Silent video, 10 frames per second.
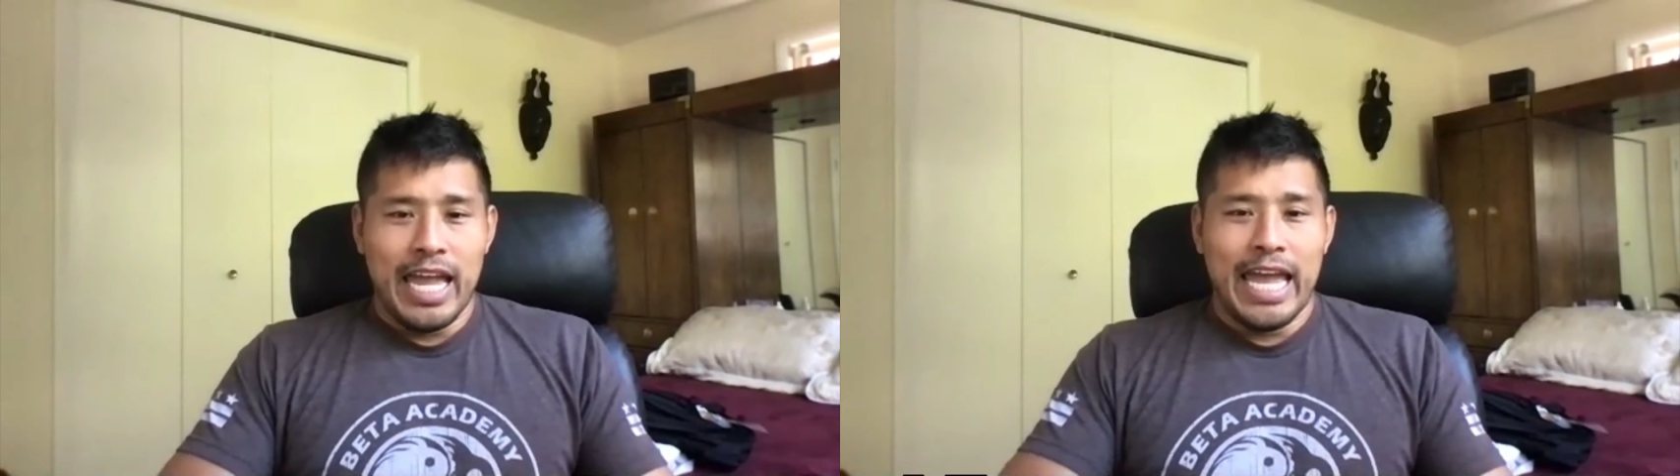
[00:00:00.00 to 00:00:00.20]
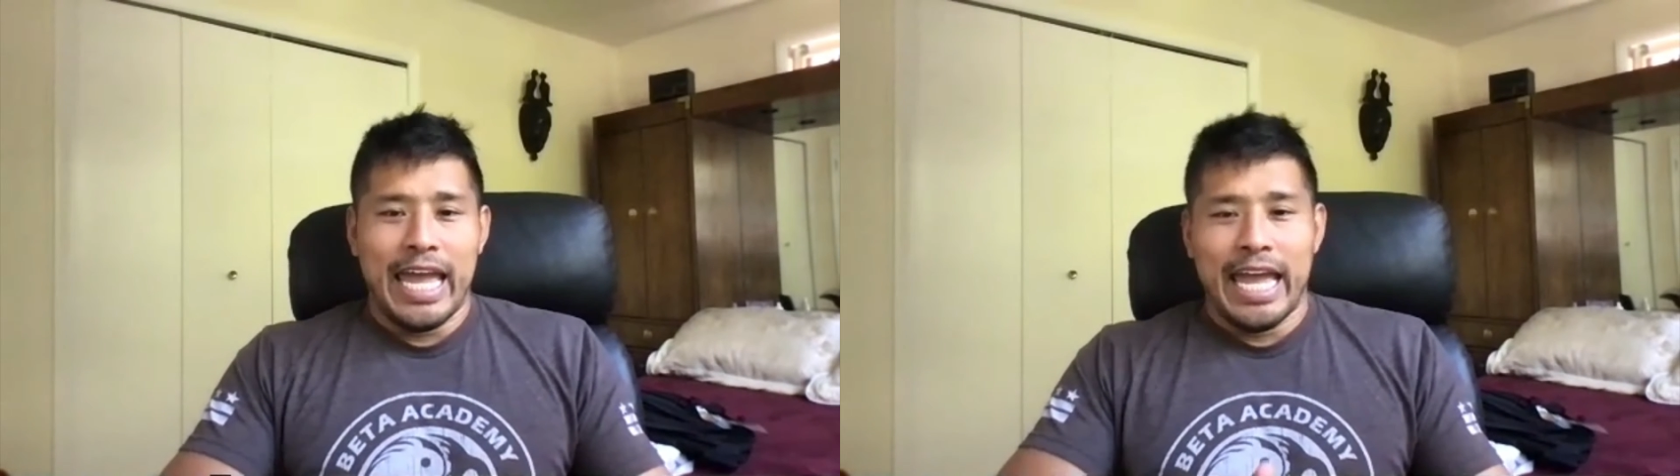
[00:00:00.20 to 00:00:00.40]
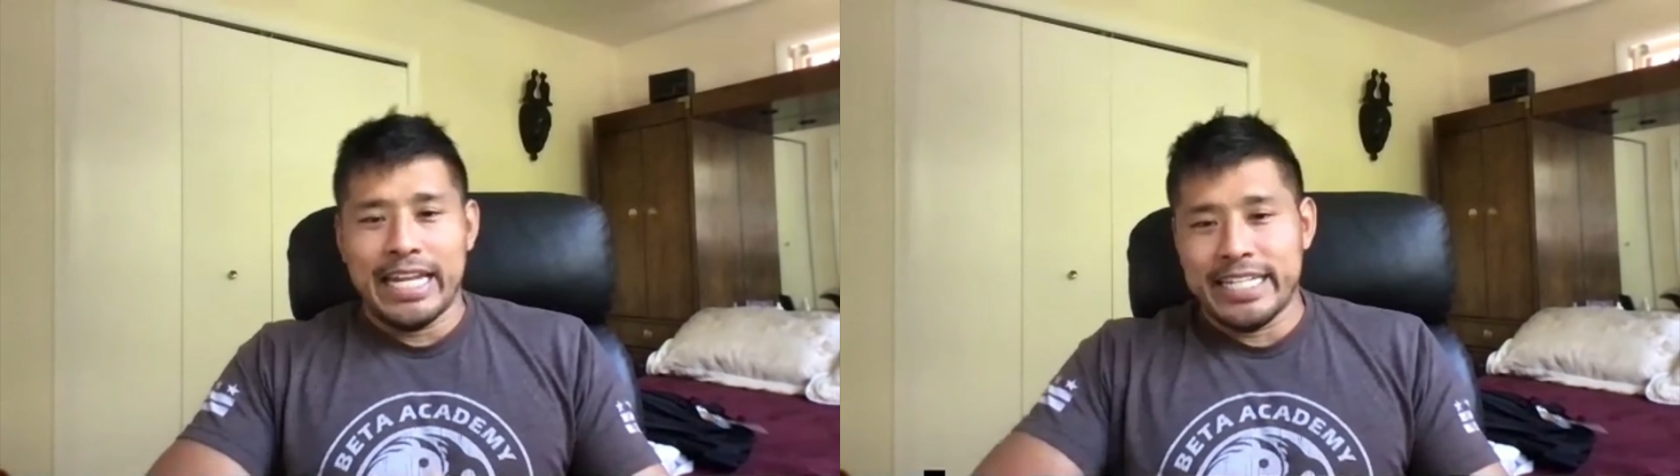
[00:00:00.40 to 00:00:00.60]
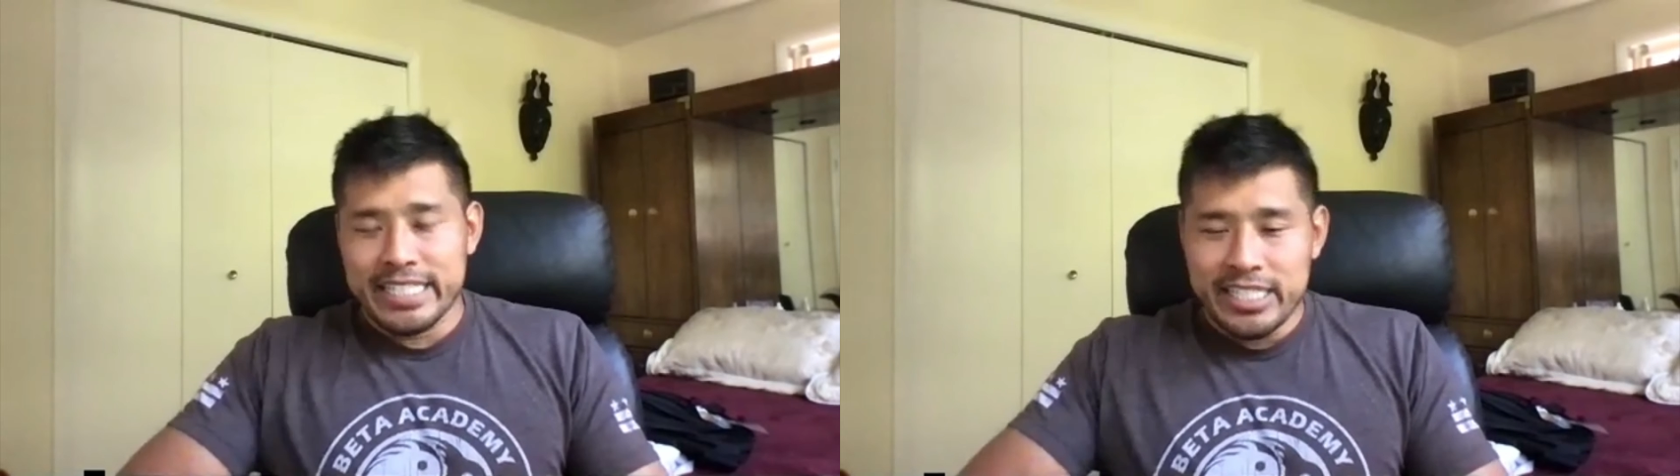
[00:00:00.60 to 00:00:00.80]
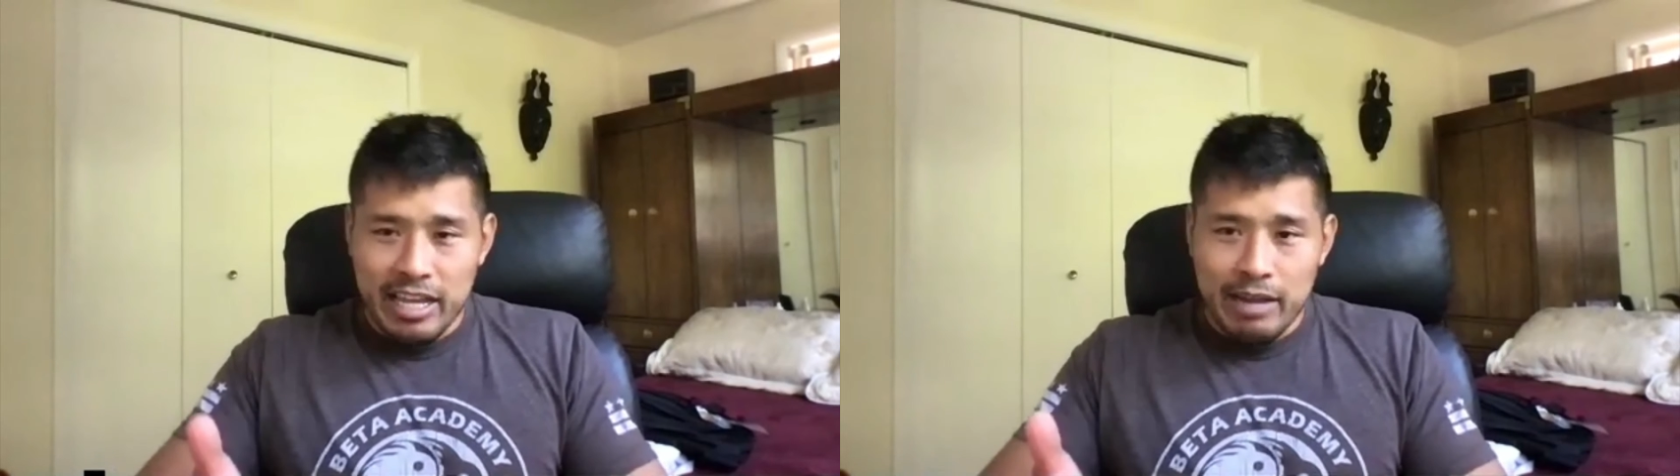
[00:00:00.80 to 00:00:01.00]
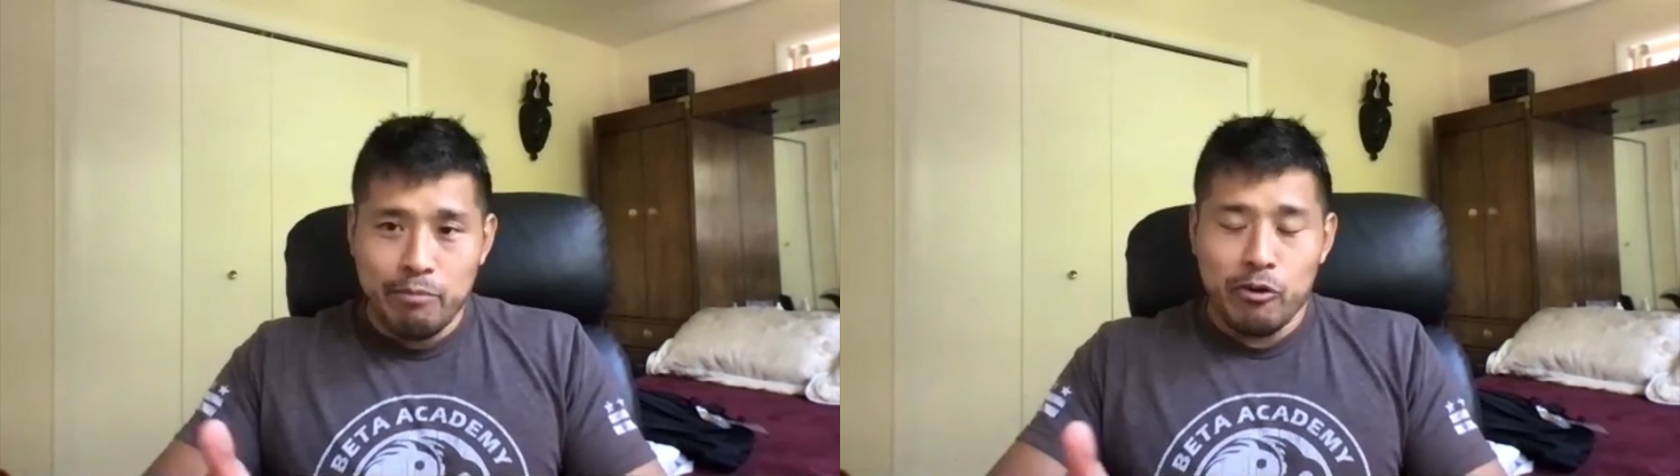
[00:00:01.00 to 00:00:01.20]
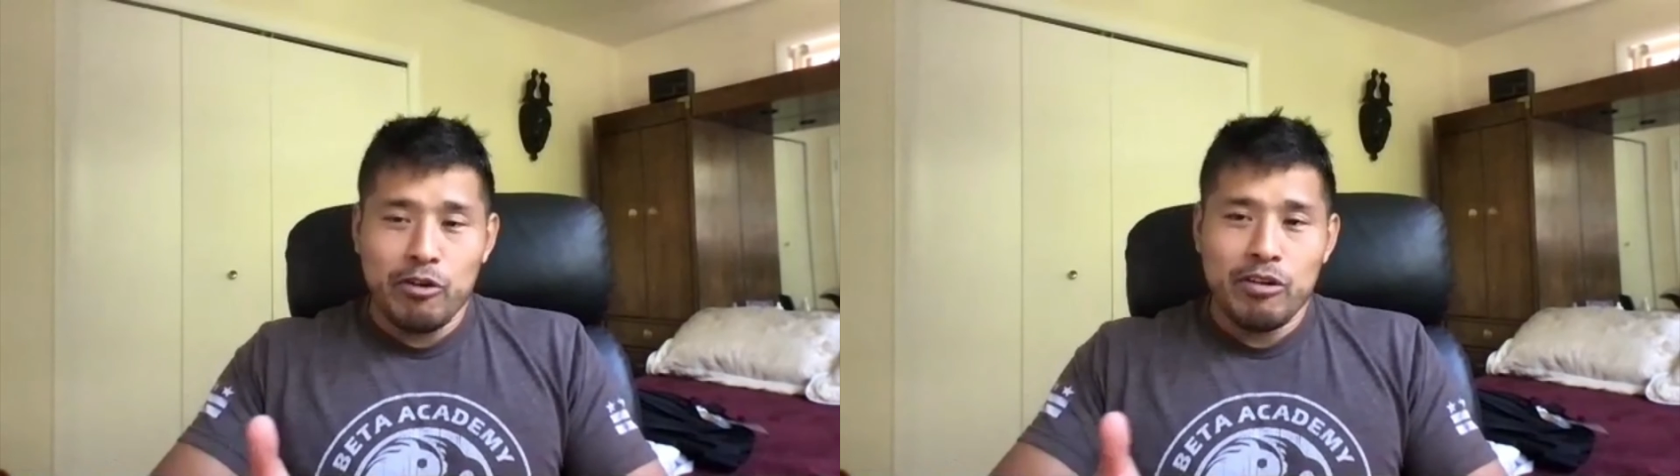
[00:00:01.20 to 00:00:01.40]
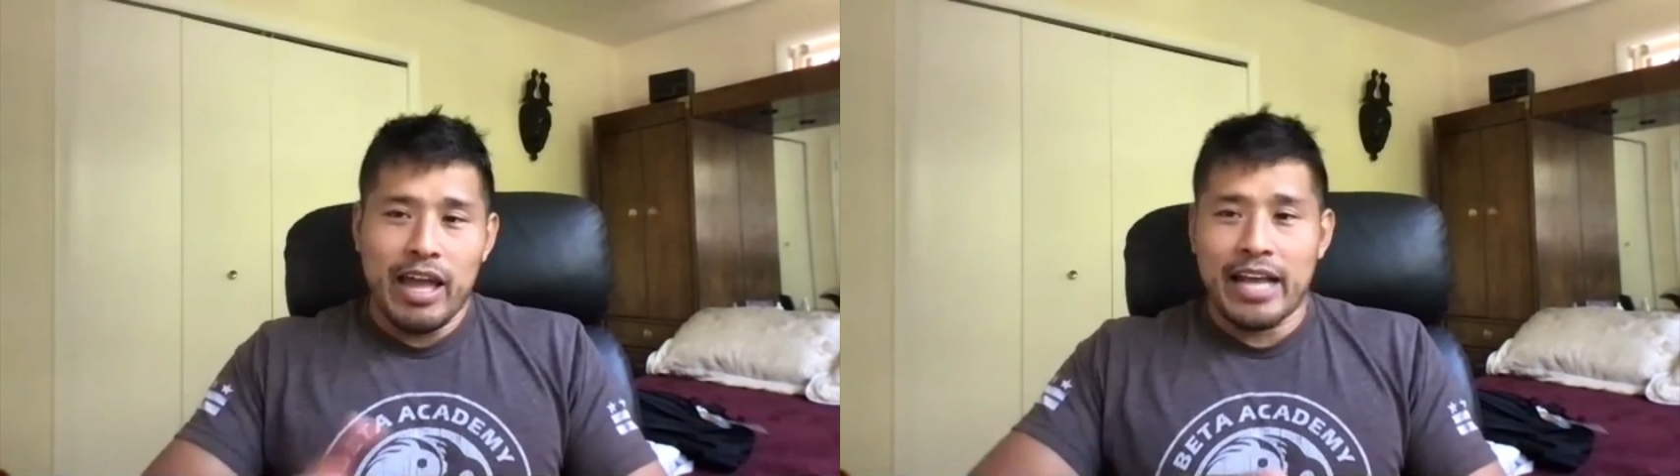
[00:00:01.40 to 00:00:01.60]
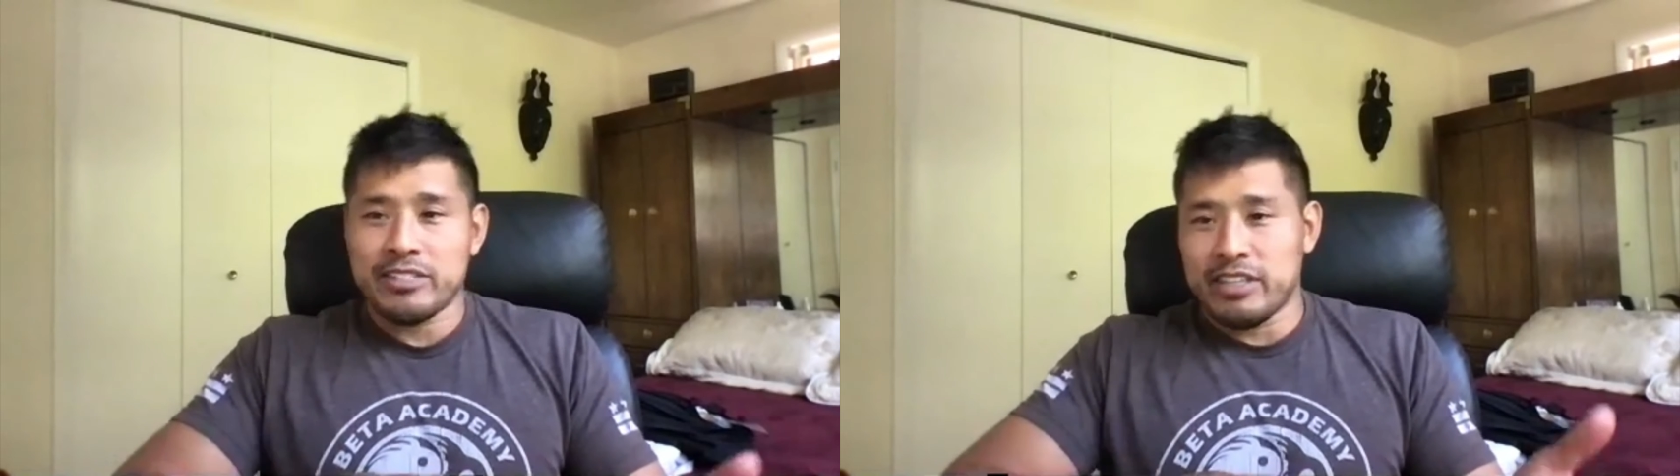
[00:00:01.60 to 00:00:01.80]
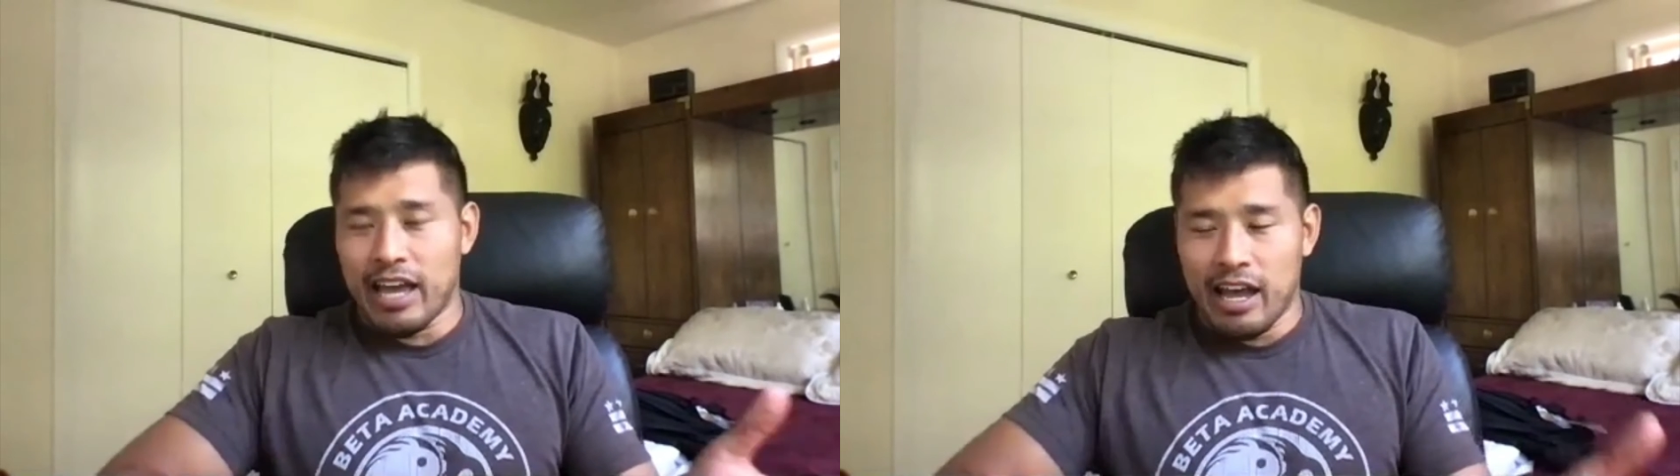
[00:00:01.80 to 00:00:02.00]
And in December, as
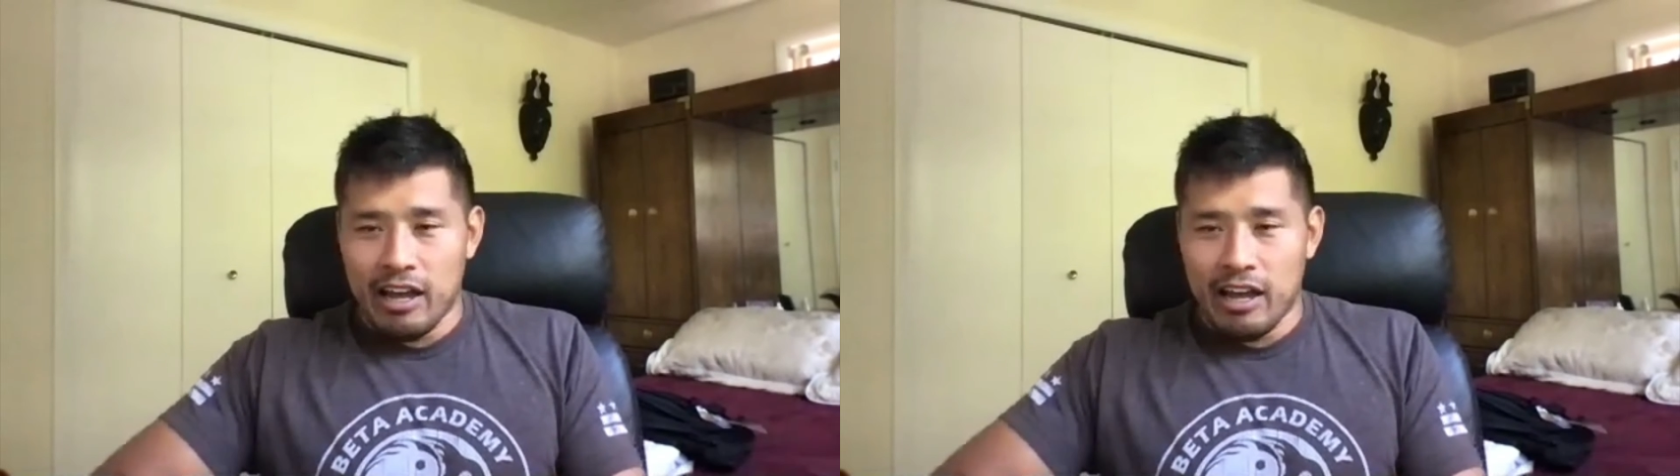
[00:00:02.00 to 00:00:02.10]
the